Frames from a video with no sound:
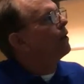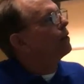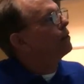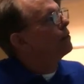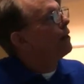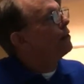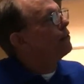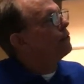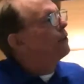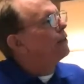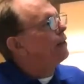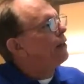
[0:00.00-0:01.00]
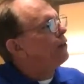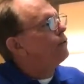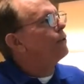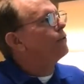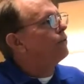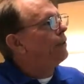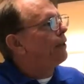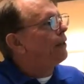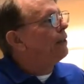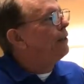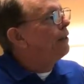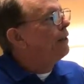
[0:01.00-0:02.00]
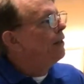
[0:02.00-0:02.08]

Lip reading: to get the stations on the air, which we did.